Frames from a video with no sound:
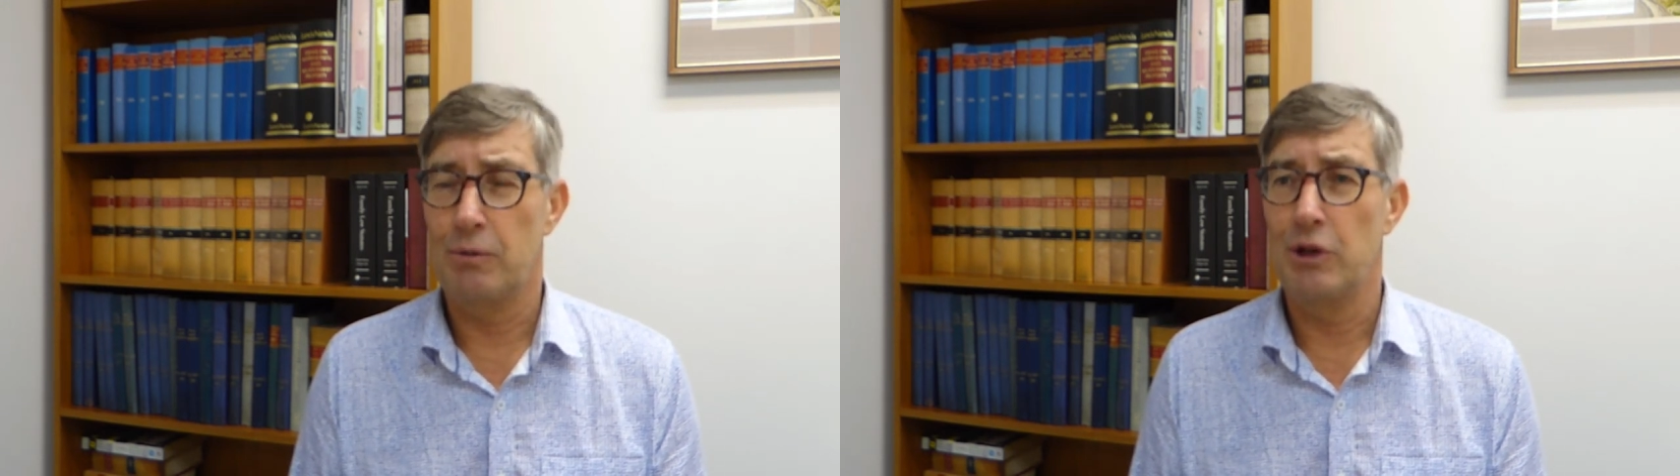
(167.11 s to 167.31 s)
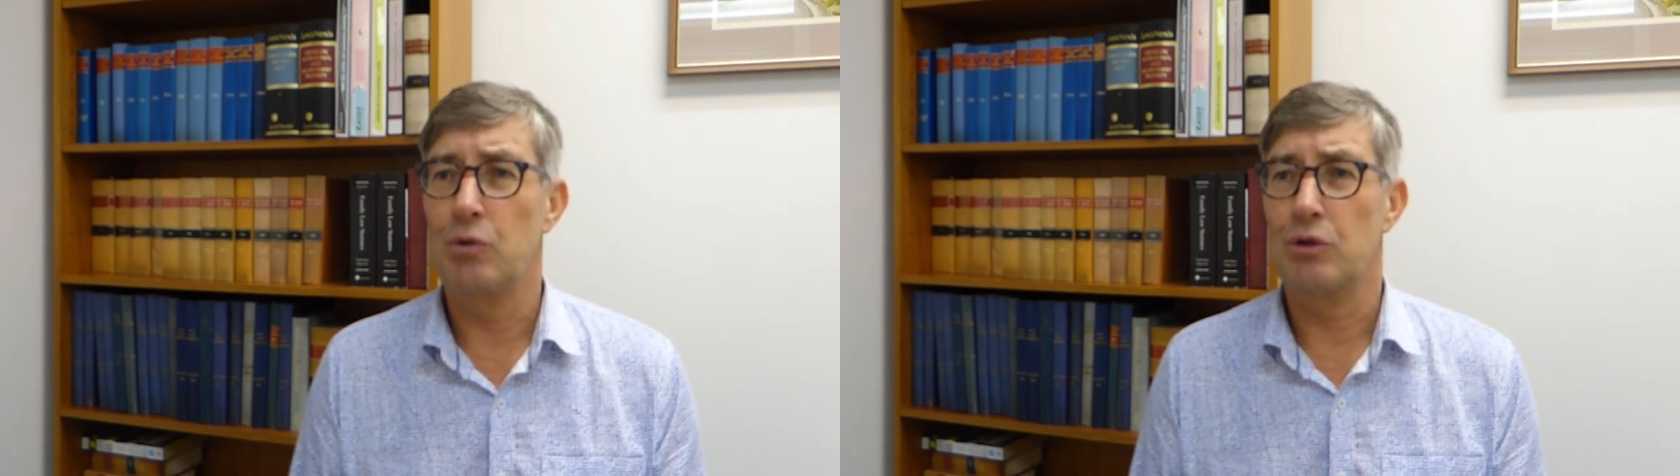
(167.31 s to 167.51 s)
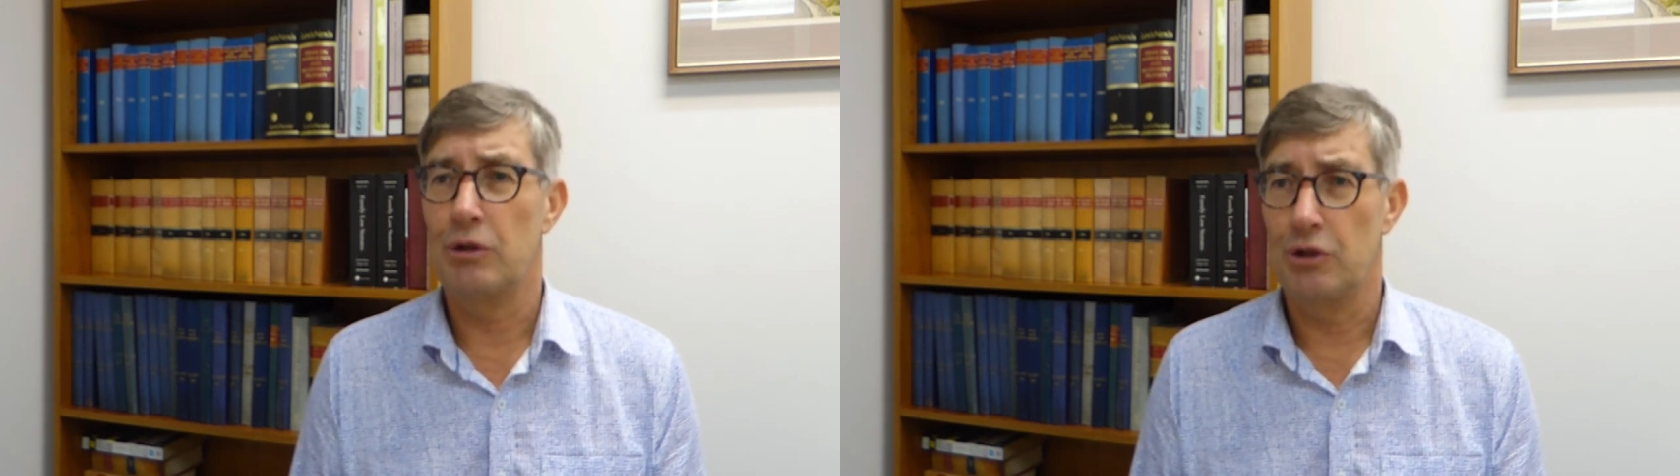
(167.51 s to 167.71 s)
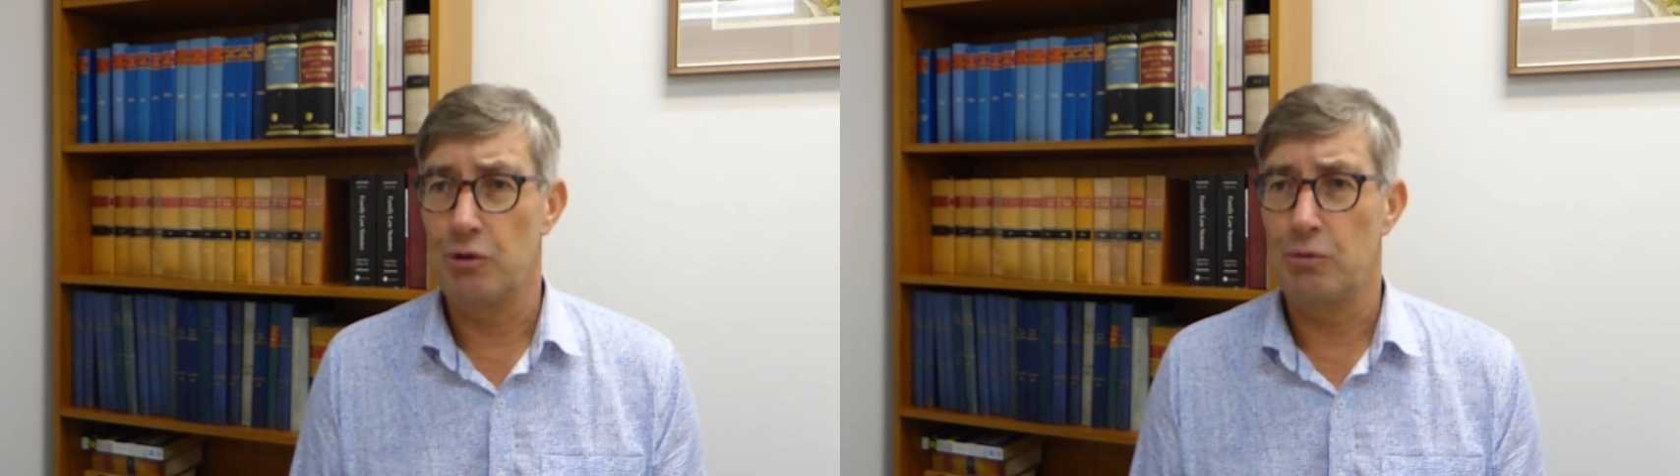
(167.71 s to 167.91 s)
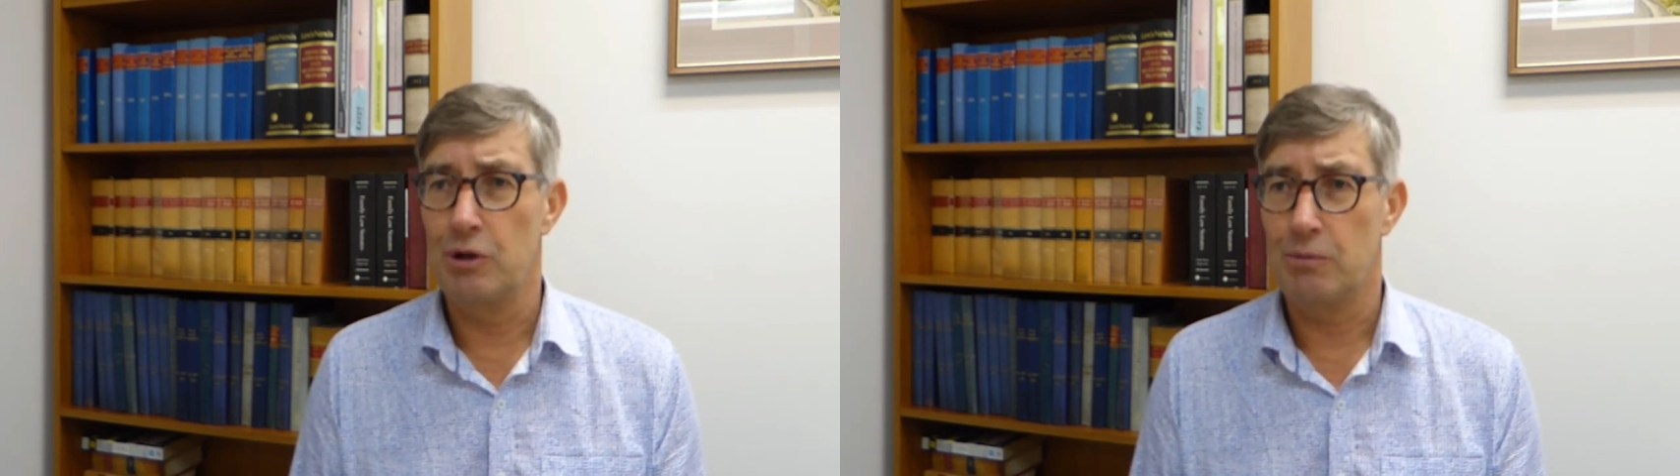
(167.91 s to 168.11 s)
we all
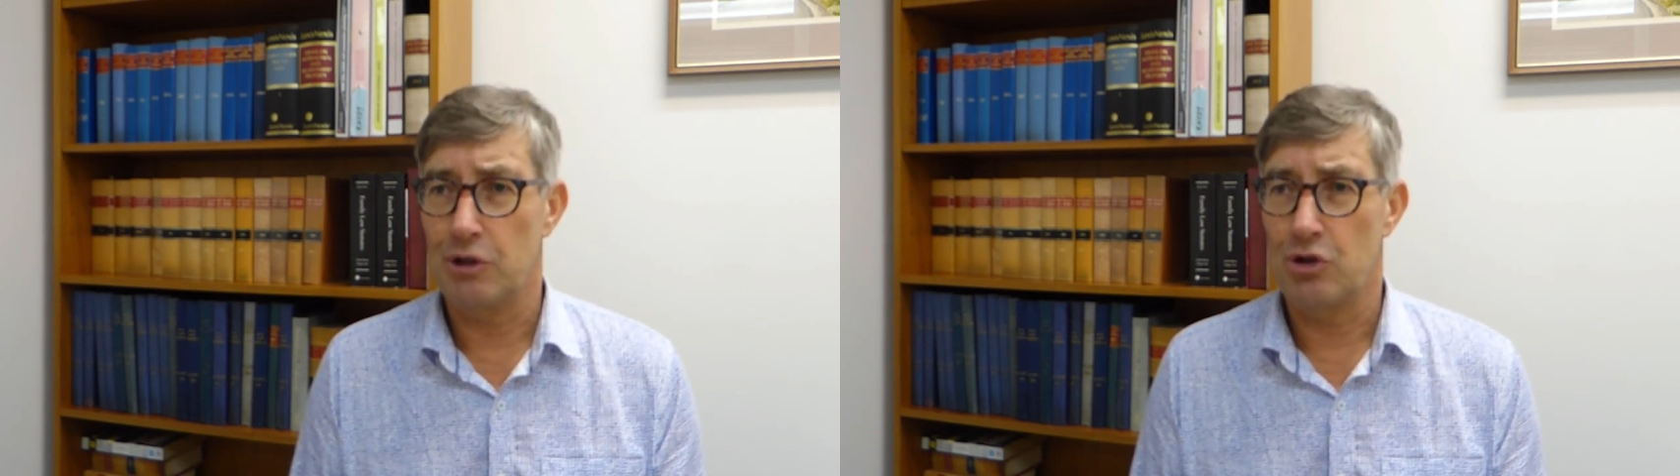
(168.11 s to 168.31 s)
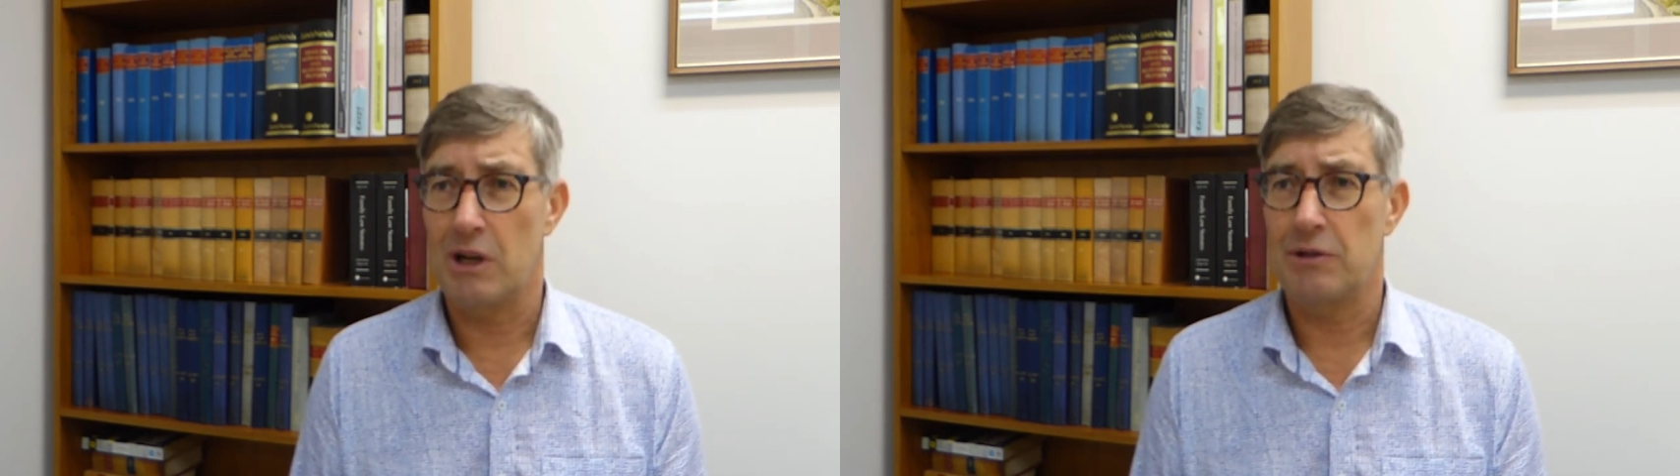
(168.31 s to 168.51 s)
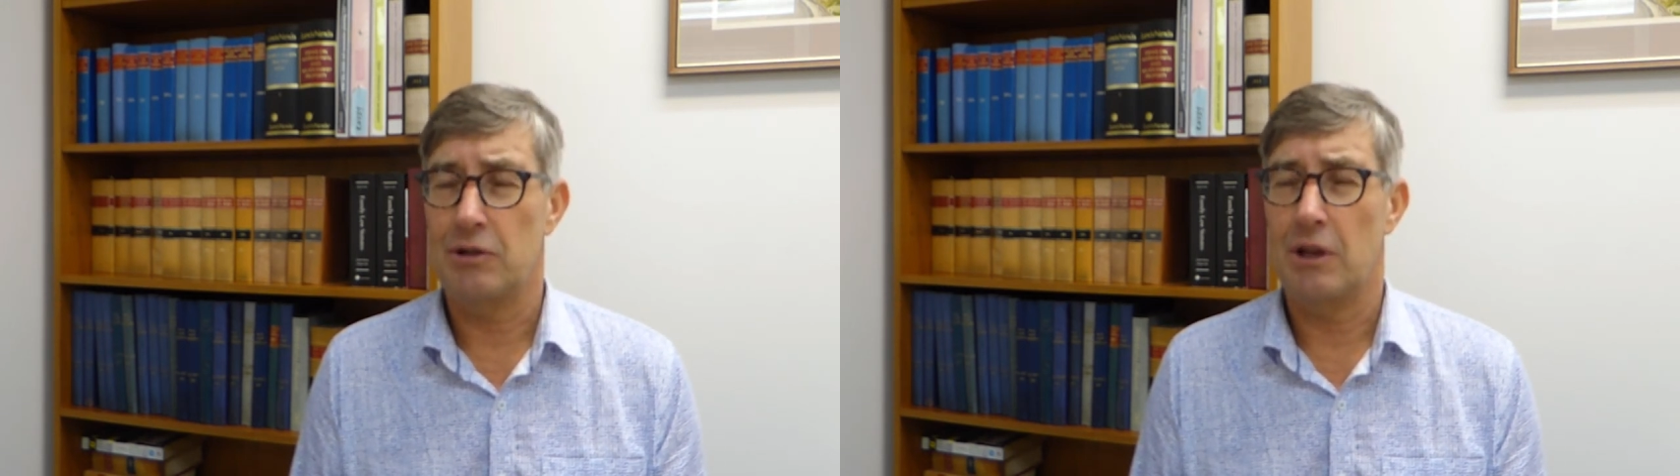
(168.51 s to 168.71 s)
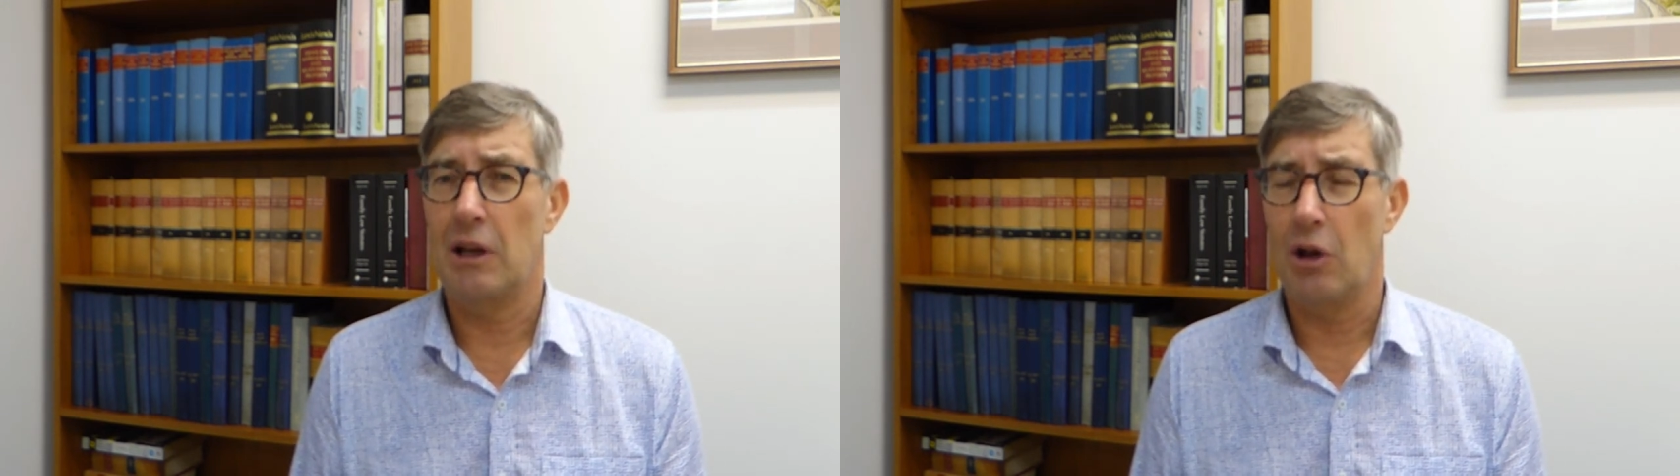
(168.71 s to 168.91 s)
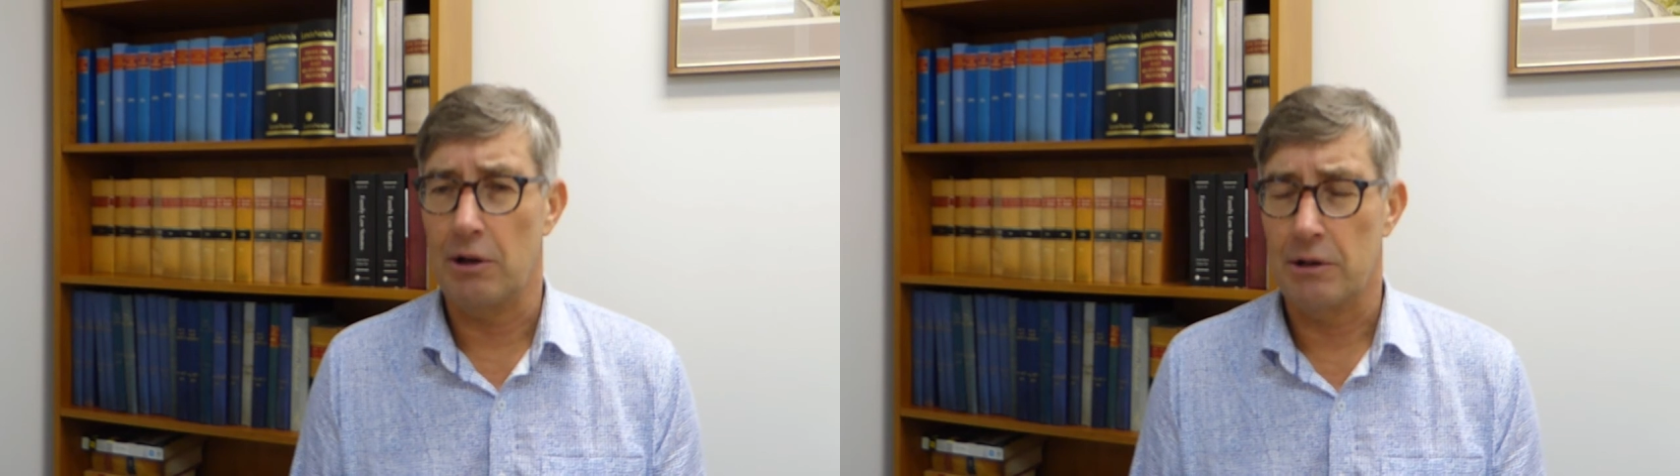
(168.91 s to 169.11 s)
do work with trusts a
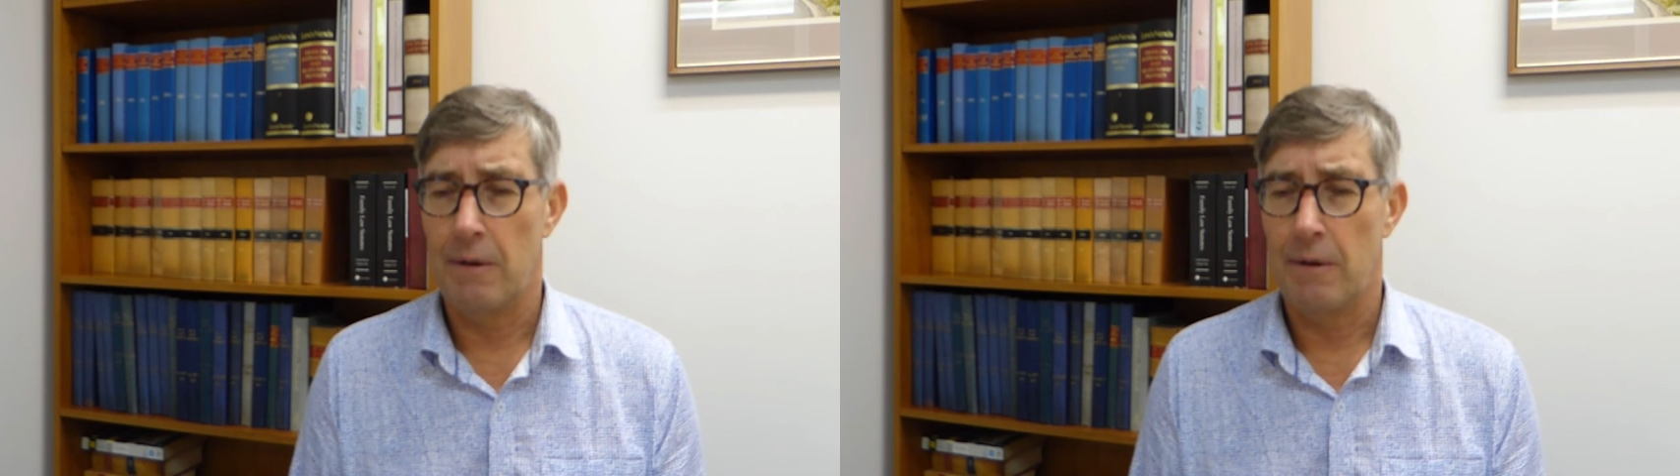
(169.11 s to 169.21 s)
lot